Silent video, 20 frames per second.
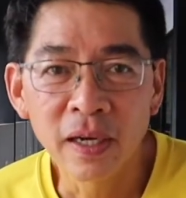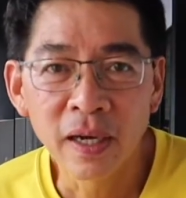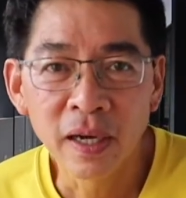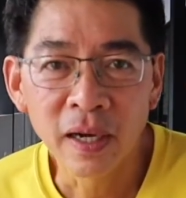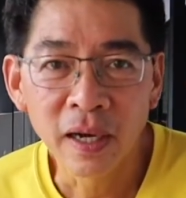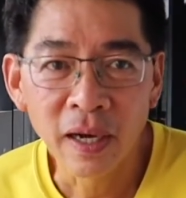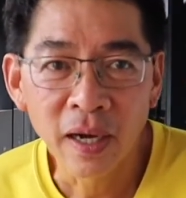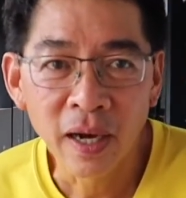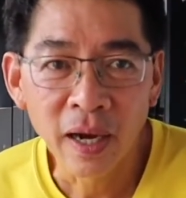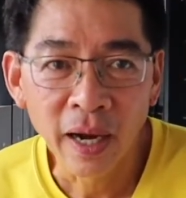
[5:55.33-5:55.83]

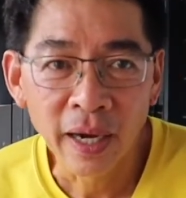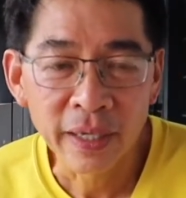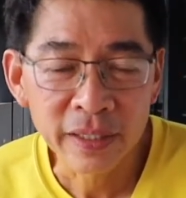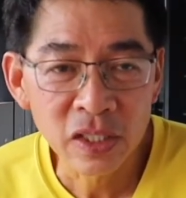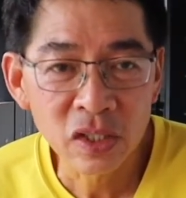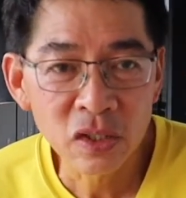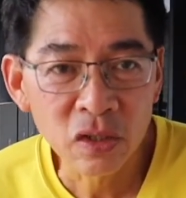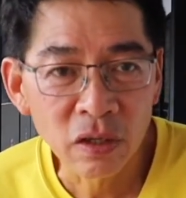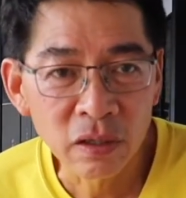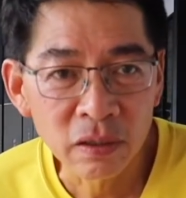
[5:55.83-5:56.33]
I
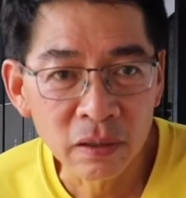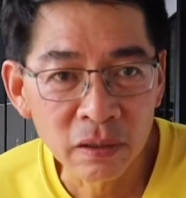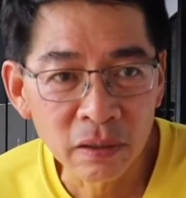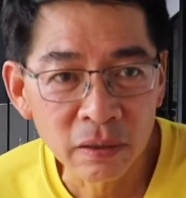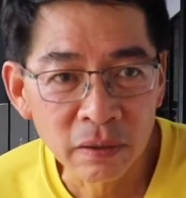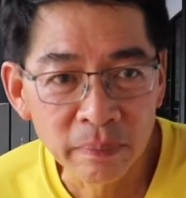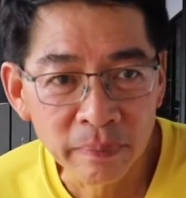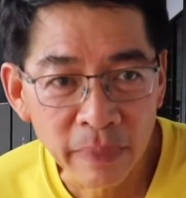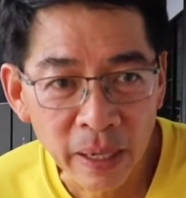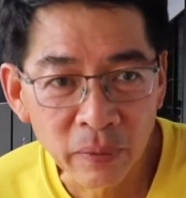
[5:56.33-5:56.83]
just got
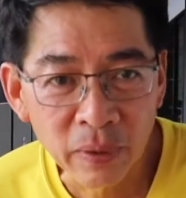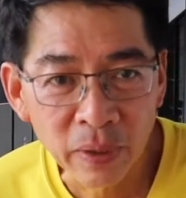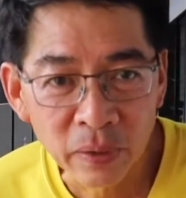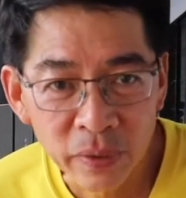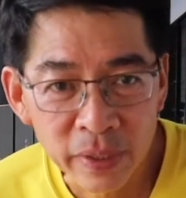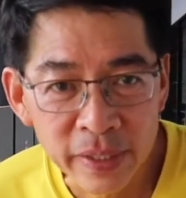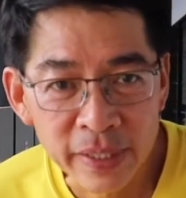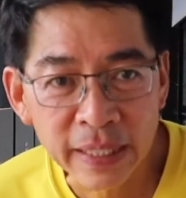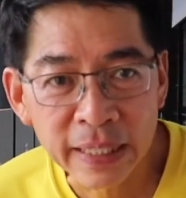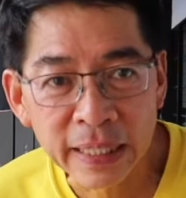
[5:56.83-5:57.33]
married
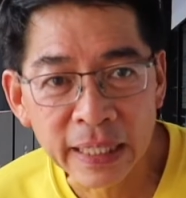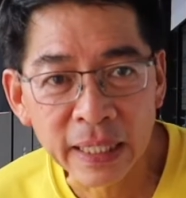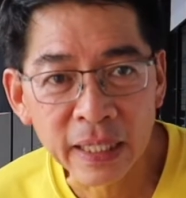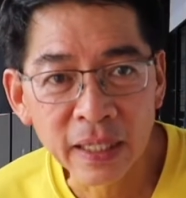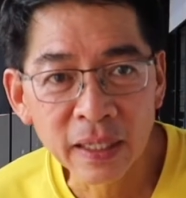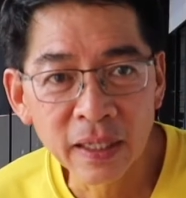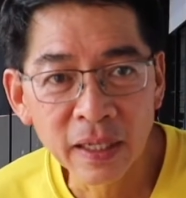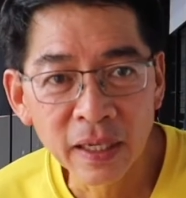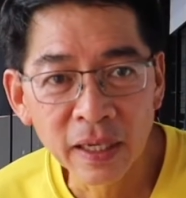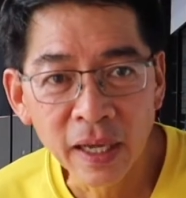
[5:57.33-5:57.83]

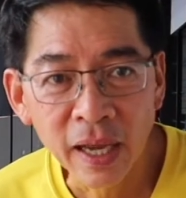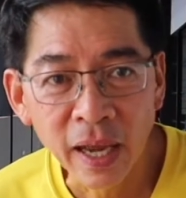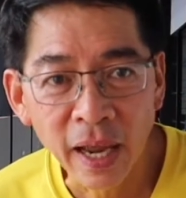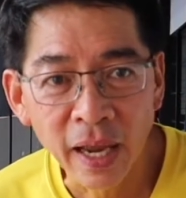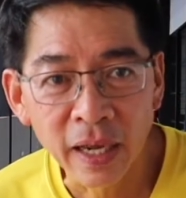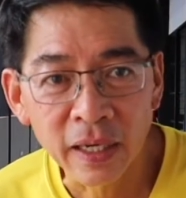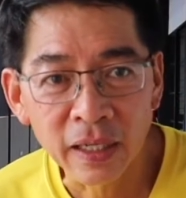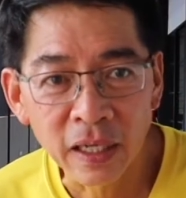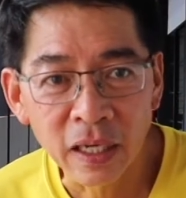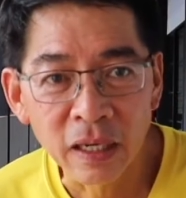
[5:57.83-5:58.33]
recently,
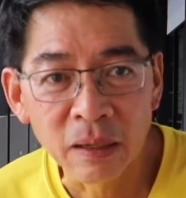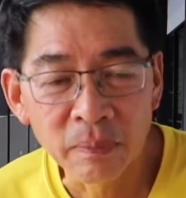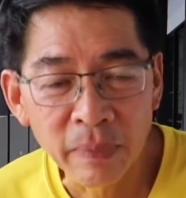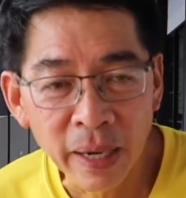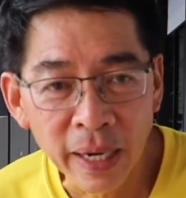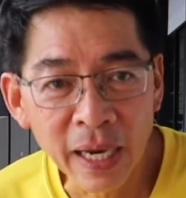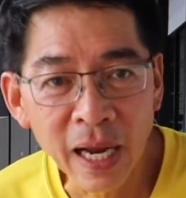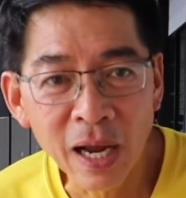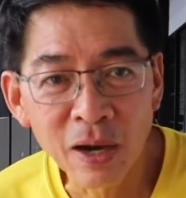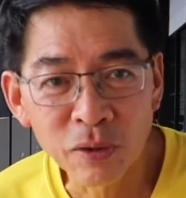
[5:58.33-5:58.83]
and in
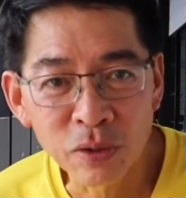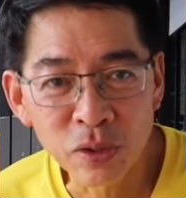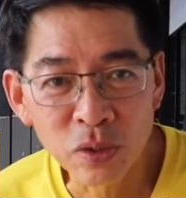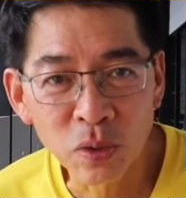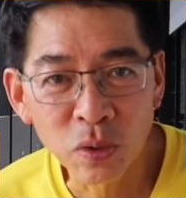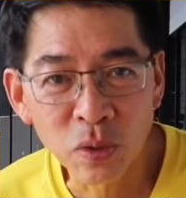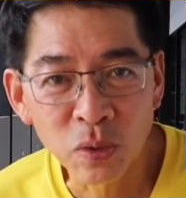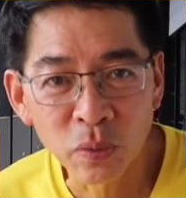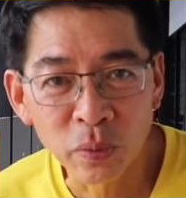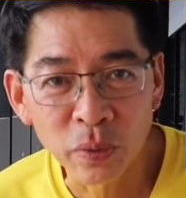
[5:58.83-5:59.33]
my
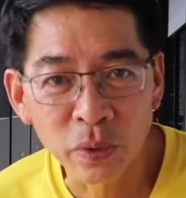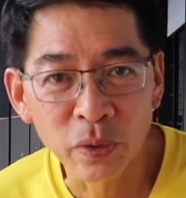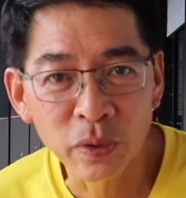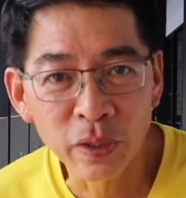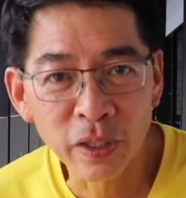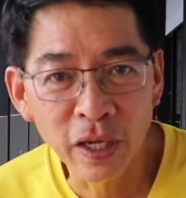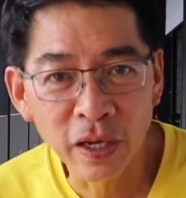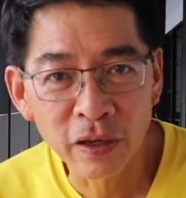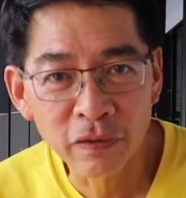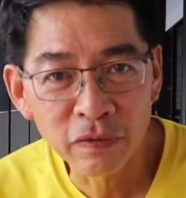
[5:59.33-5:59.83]
household, we
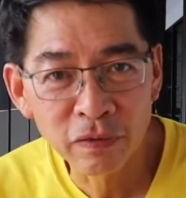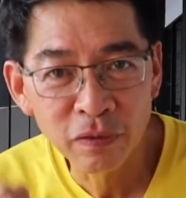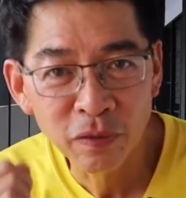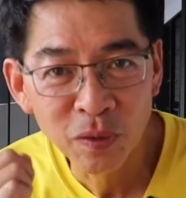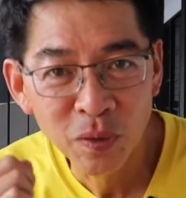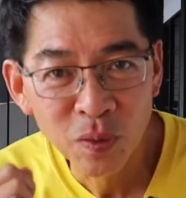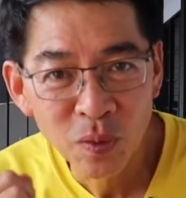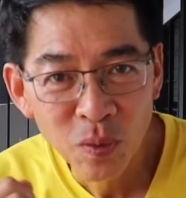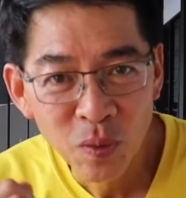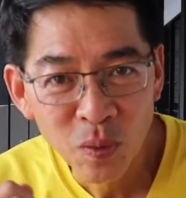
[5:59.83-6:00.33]
only have
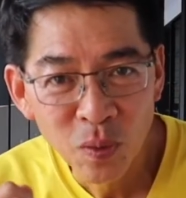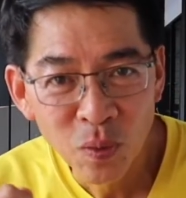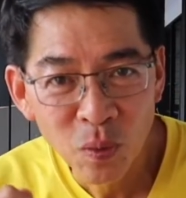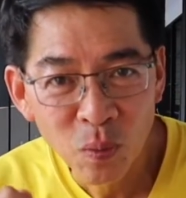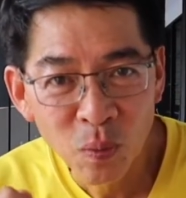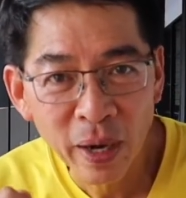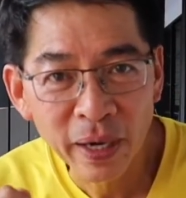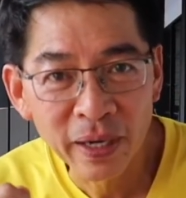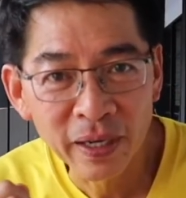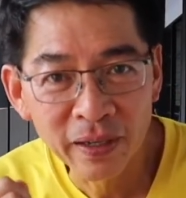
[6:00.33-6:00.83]

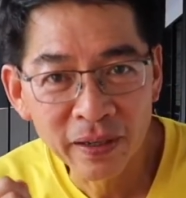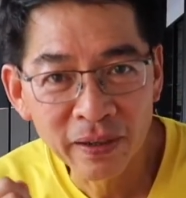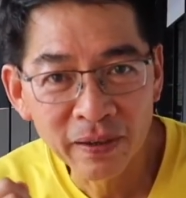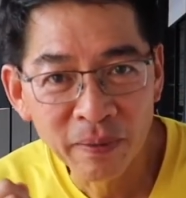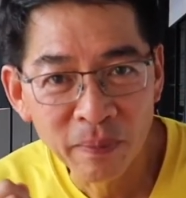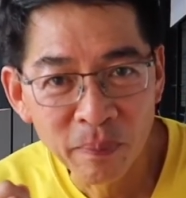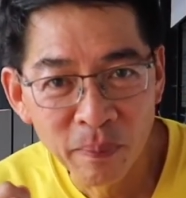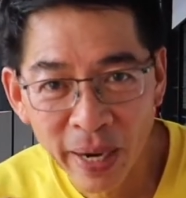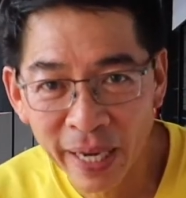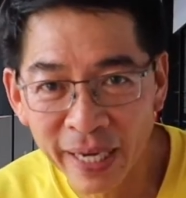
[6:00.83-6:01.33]
one
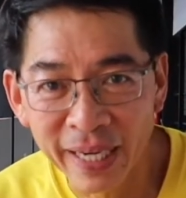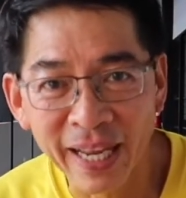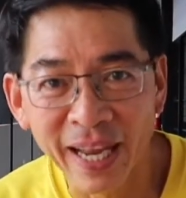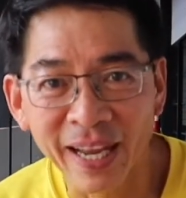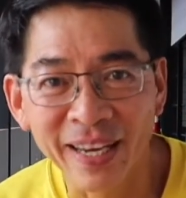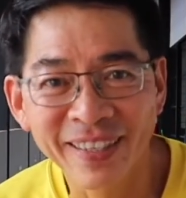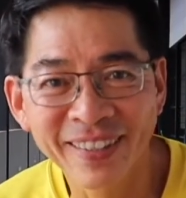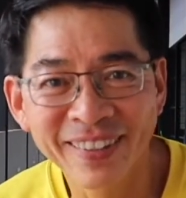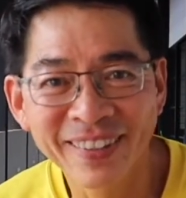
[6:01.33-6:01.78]
blanket.